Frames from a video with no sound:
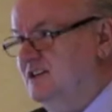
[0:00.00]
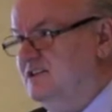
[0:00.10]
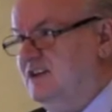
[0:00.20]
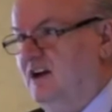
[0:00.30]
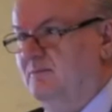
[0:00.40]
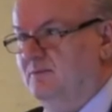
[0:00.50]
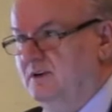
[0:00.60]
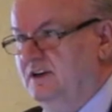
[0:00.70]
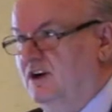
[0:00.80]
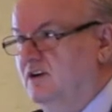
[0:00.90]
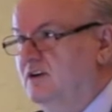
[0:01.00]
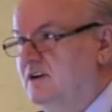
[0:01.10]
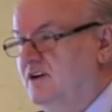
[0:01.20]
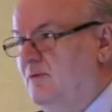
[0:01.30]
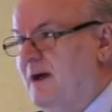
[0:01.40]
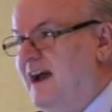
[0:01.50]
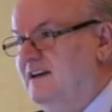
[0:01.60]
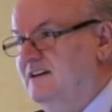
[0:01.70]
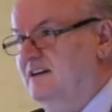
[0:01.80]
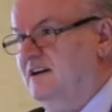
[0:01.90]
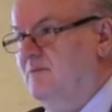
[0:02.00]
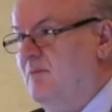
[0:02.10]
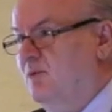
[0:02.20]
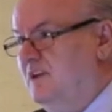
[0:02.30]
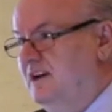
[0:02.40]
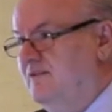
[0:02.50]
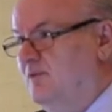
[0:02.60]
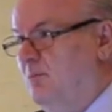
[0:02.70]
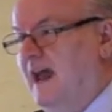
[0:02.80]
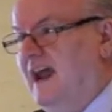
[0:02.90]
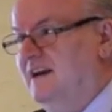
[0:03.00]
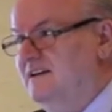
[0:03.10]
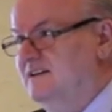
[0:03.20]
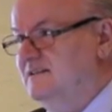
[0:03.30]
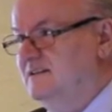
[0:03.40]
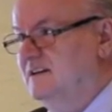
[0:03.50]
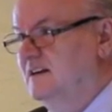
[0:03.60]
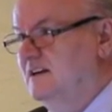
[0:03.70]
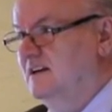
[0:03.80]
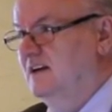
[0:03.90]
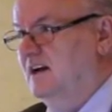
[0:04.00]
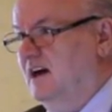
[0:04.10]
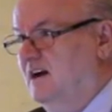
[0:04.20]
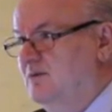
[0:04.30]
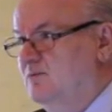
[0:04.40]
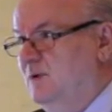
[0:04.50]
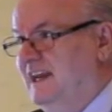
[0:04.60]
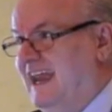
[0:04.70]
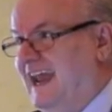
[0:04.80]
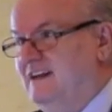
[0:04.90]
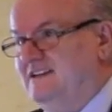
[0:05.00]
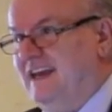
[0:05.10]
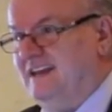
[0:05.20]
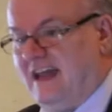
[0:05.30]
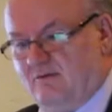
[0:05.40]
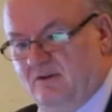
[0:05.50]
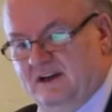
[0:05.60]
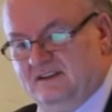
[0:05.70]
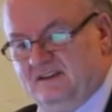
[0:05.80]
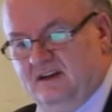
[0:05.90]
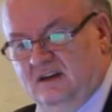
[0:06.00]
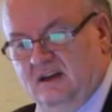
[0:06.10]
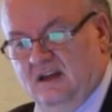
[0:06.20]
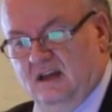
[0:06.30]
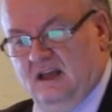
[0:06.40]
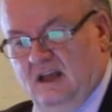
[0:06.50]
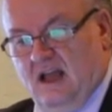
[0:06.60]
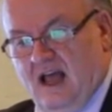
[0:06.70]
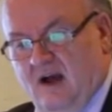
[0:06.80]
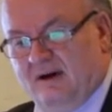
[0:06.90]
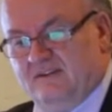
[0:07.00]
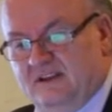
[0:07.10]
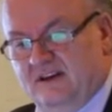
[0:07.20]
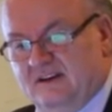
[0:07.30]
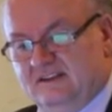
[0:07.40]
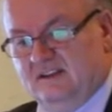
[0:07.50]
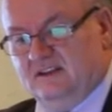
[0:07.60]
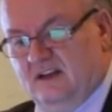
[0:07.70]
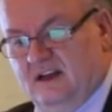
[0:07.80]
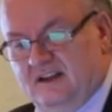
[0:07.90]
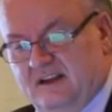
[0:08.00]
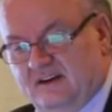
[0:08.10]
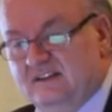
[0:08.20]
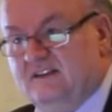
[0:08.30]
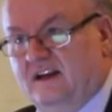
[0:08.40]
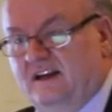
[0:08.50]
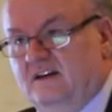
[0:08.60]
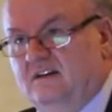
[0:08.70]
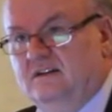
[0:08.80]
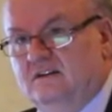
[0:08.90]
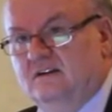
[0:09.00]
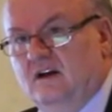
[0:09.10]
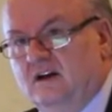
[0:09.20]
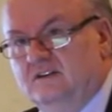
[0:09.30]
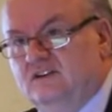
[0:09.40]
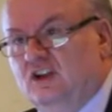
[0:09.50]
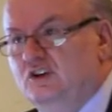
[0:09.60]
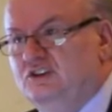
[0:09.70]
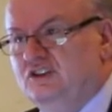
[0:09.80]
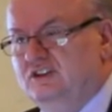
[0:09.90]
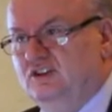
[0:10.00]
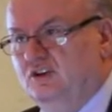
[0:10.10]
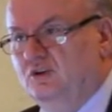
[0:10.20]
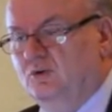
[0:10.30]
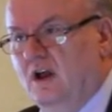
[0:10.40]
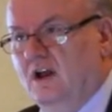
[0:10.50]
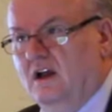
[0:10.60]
just tell them, you know, go back and come up with a different plan, because we can't take that risk. However, there is a solution to